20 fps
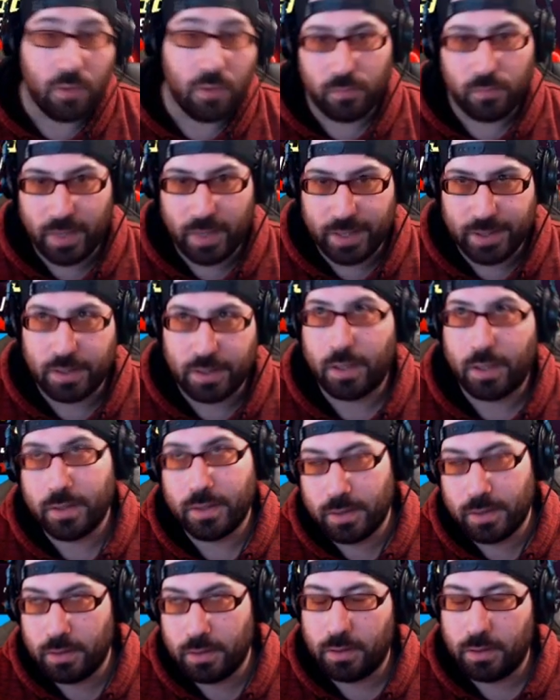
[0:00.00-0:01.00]
Red
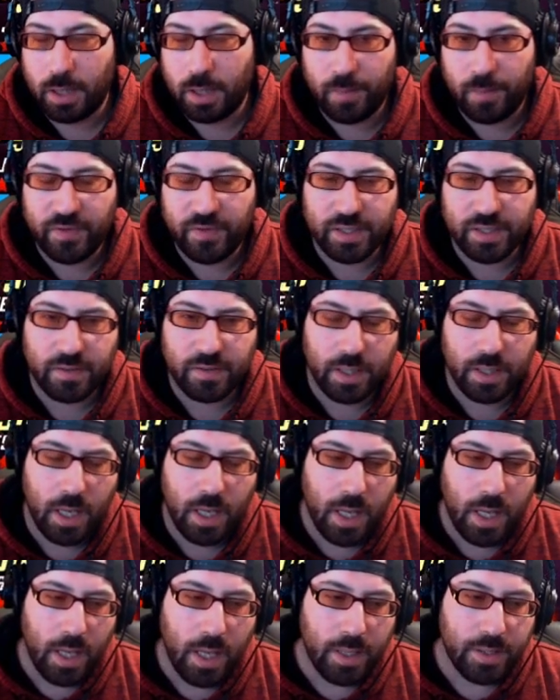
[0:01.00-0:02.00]
stars, obviously.
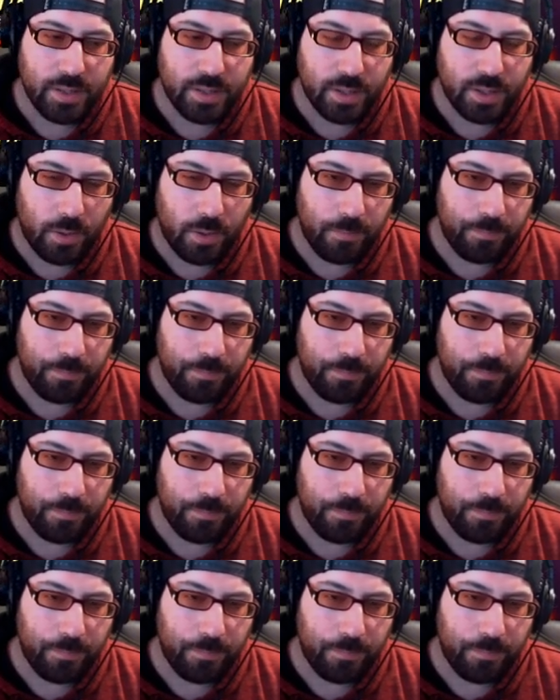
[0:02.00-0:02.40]
So